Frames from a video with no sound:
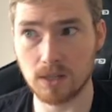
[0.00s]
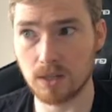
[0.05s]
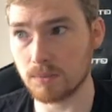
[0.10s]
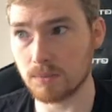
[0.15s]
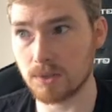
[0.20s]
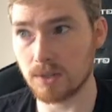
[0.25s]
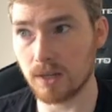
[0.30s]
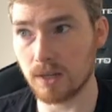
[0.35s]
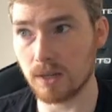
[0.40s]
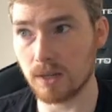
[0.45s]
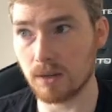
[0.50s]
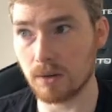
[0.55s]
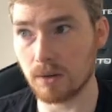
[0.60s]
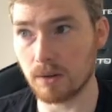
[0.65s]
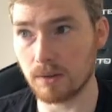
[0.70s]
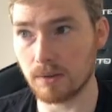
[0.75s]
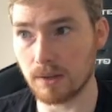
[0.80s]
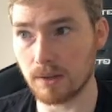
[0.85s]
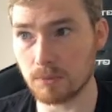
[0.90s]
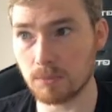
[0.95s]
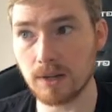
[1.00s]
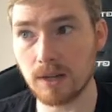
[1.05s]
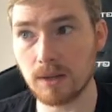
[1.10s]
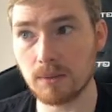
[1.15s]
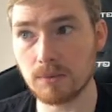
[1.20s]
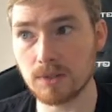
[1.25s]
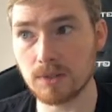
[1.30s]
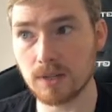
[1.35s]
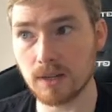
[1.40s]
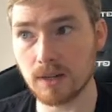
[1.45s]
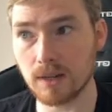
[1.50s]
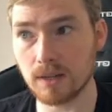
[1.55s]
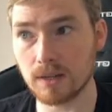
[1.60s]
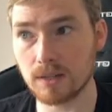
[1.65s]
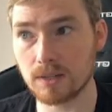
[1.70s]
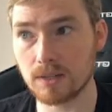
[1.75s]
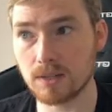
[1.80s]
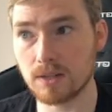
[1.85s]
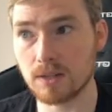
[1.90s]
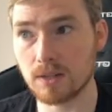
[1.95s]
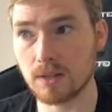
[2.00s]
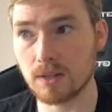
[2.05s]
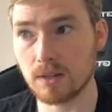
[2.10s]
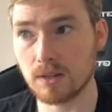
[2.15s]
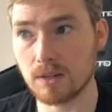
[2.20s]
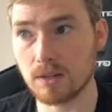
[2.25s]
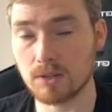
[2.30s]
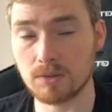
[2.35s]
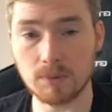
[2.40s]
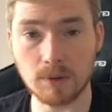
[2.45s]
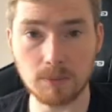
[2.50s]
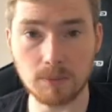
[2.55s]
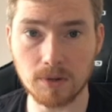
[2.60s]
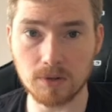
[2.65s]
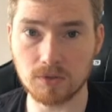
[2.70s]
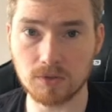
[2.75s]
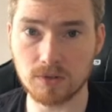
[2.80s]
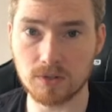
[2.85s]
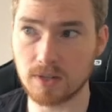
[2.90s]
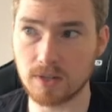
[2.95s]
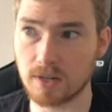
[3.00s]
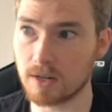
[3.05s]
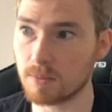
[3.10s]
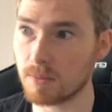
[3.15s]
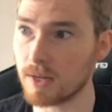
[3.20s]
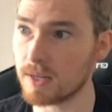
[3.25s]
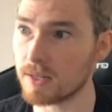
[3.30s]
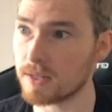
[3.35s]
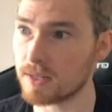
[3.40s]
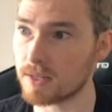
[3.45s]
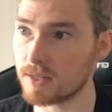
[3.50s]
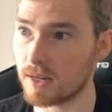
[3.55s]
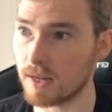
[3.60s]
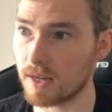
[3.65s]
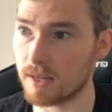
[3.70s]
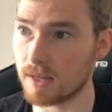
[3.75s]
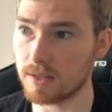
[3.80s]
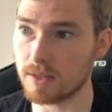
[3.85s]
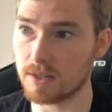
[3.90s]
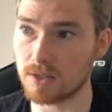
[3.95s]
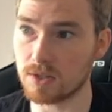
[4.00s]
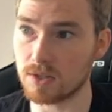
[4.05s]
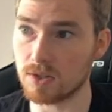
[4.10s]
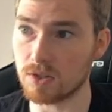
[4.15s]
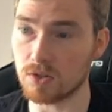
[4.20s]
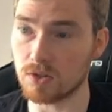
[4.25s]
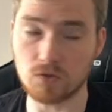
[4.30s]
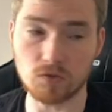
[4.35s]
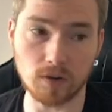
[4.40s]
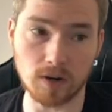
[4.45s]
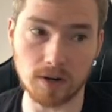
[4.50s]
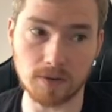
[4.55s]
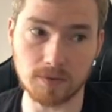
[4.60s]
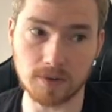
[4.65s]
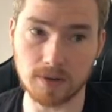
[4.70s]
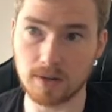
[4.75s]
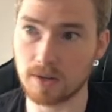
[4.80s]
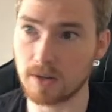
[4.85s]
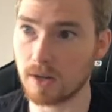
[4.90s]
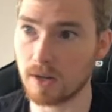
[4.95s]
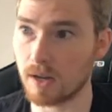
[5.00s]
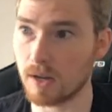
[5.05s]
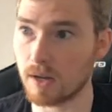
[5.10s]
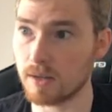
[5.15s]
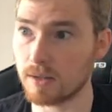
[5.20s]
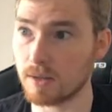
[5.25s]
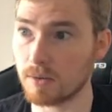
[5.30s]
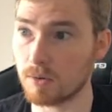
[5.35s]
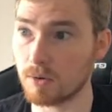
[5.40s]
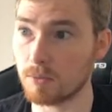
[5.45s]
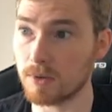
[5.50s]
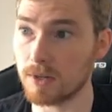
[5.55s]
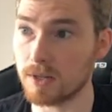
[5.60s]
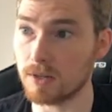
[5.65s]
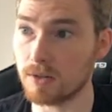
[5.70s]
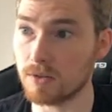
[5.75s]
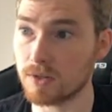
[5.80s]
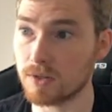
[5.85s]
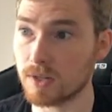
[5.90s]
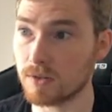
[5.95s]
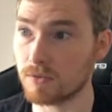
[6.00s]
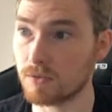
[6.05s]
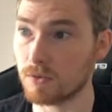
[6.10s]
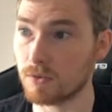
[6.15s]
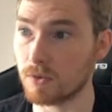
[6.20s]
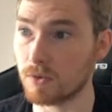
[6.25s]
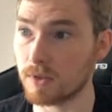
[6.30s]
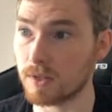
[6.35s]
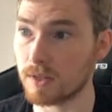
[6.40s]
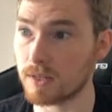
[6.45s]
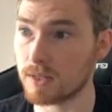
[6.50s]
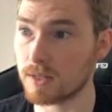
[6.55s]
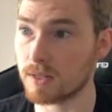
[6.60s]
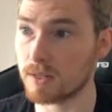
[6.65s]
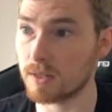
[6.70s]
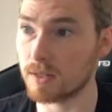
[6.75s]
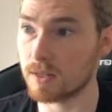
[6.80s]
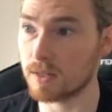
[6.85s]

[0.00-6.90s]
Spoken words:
saying that I've been able to connect to my Postgres database, and this is the driver that we'll be using for this.